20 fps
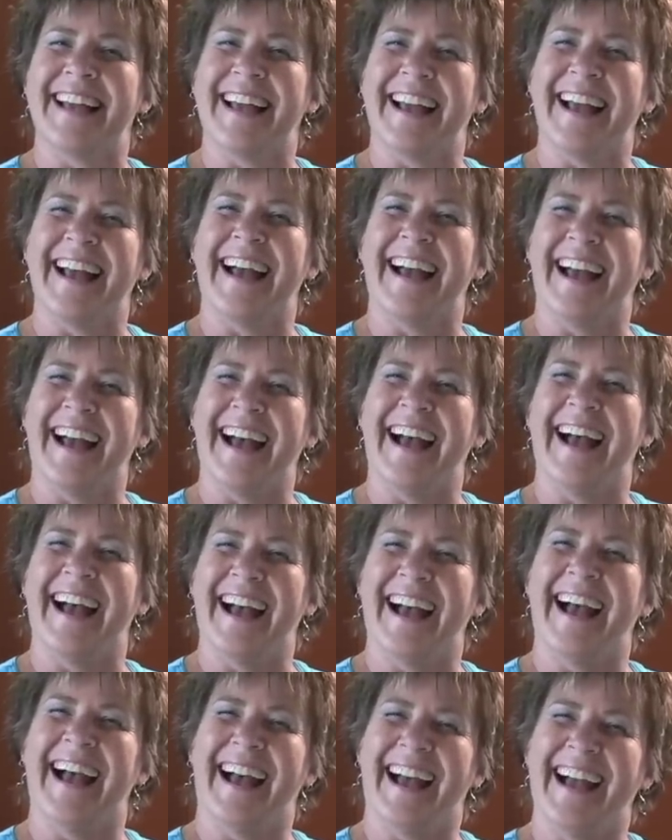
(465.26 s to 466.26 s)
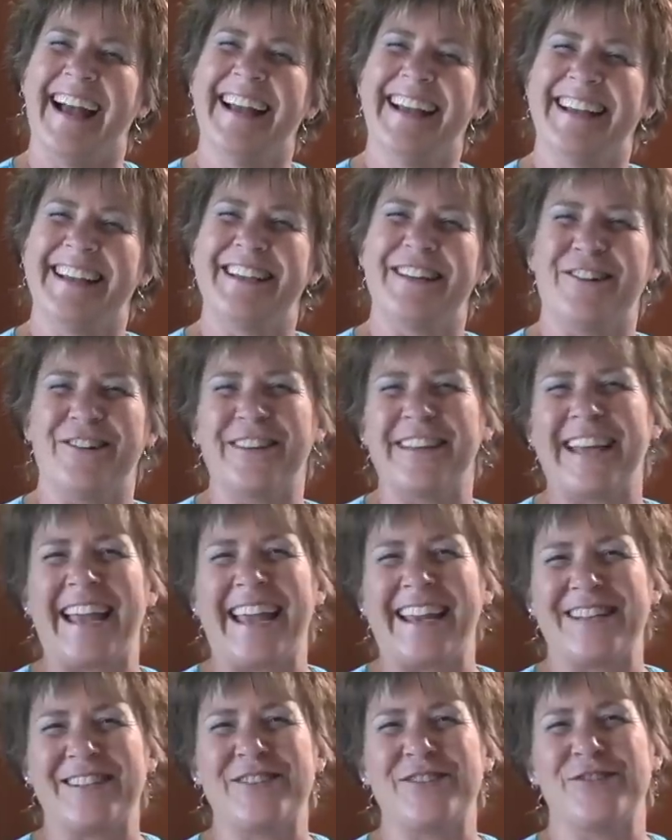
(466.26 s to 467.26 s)
The
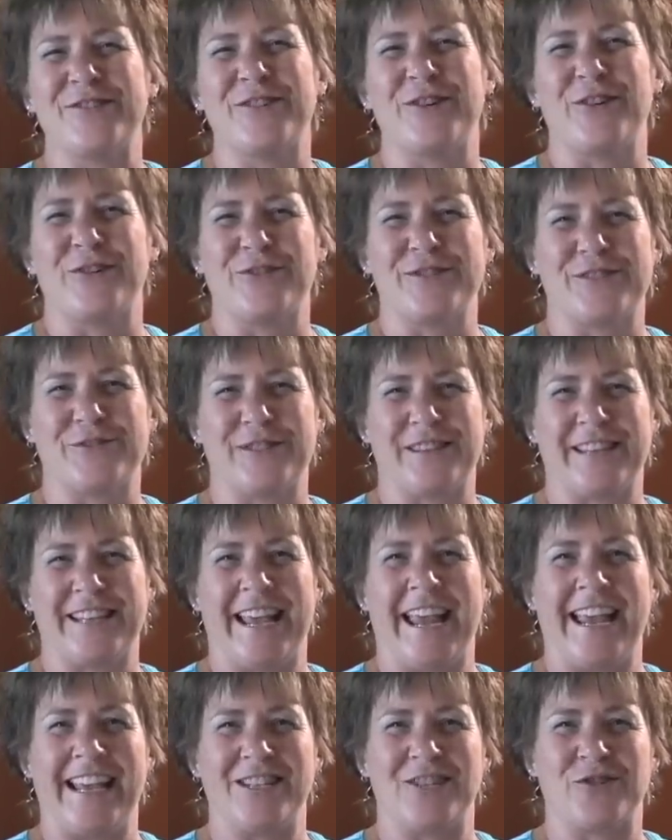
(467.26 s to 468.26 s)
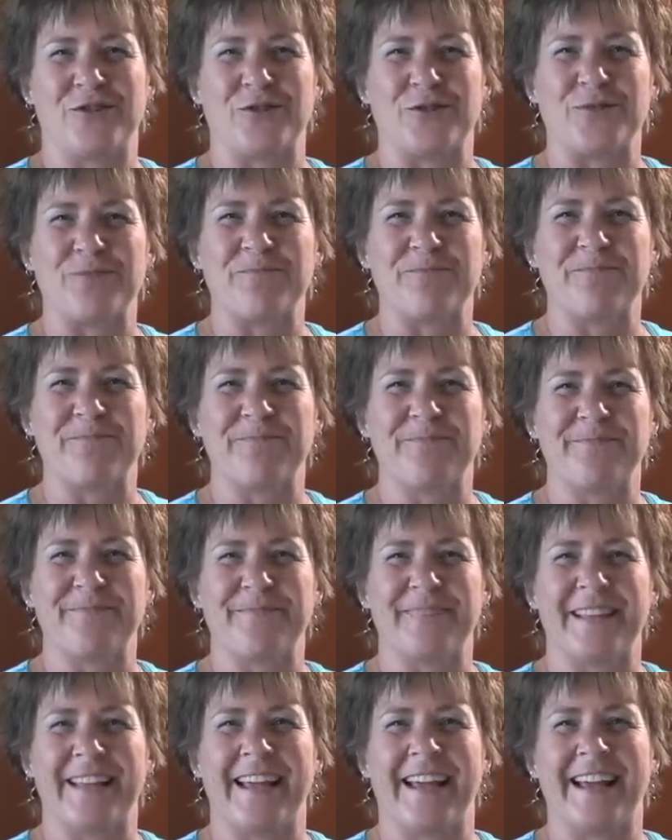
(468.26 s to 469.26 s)
attitude goes with the age group,
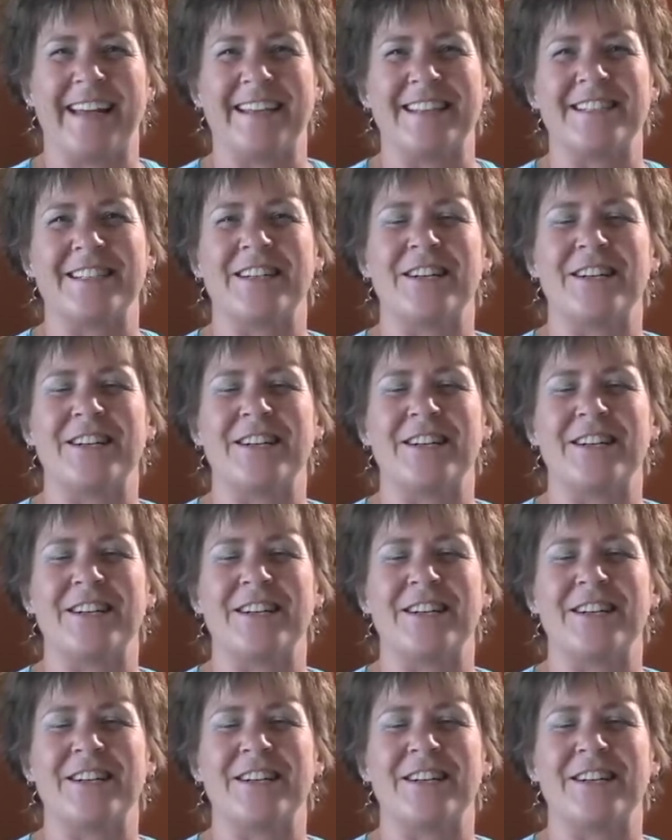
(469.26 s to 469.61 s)
and